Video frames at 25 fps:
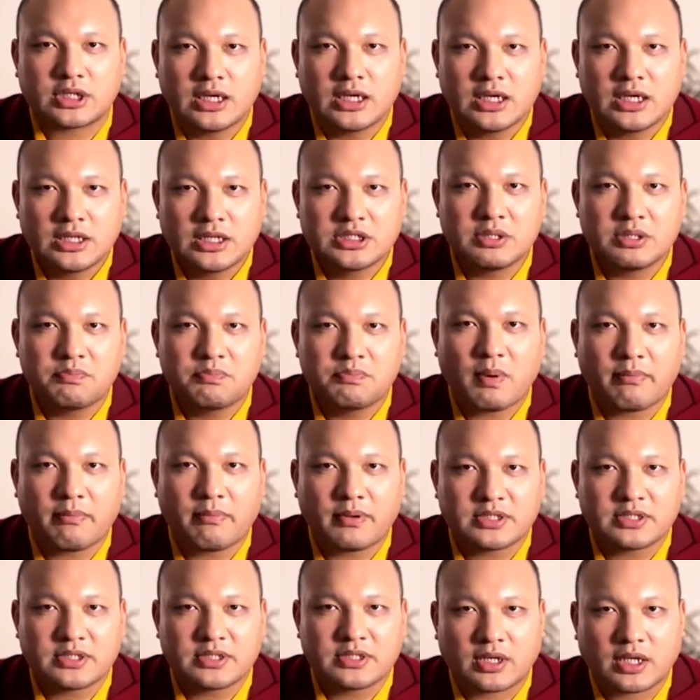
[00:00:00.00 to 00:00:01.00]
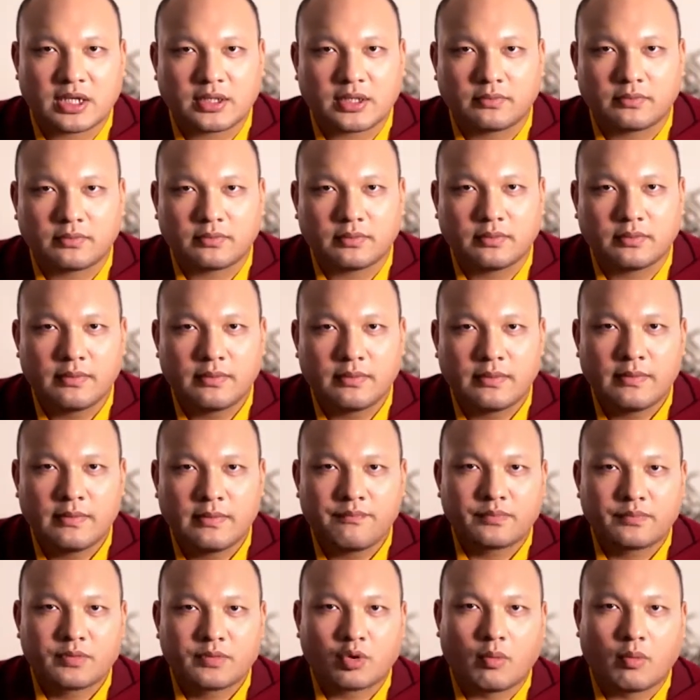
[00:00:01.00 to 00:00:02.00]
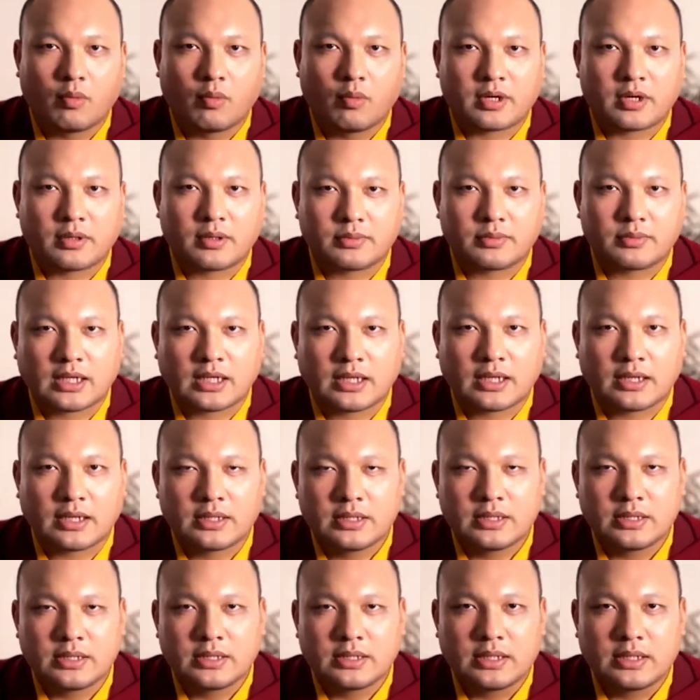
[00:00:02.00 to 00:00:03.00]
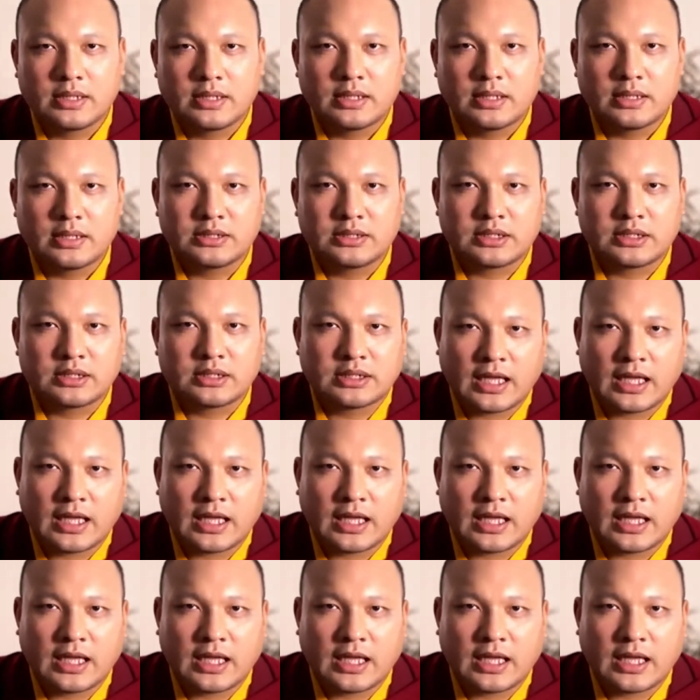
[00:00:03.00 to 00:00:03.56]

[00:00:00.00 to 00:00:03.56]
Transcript: previous practice at all sort of like an eggshell.